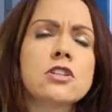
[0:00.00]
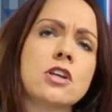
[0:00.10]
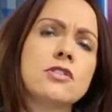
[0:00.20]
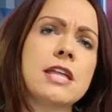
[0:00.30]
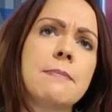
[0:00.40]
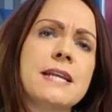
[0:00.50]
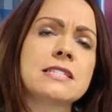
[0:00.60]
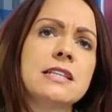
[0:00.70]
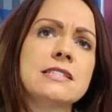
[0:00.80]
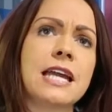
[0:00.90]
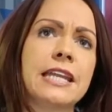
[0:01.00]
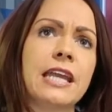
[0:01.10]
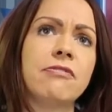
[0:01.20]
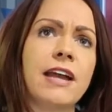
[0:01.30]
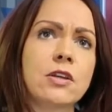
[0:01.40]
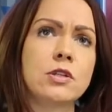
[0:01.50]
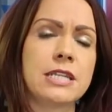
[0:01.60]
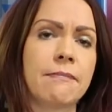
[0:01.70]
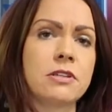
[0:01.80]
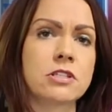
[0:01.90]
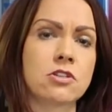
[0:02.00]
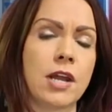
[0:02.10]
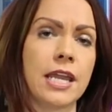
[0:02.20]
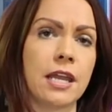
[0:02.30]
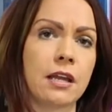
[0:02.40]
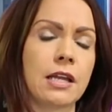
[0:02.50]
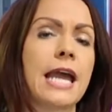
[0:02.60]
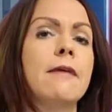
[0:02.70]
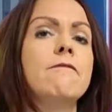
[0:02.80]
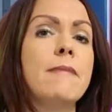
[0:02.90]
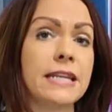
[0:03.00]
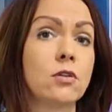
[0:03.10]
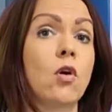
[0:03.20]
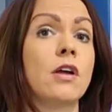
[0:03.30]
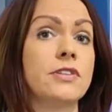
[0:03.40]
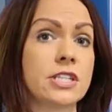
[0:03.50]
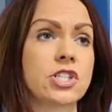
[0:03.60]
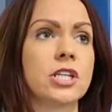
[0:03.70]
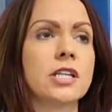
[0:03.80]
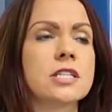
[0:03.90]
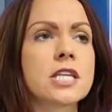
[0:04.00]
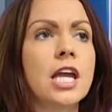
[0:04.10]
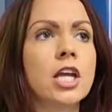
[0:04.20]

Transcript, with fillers: So they basically said if I could demonstrate kind of medical conditions.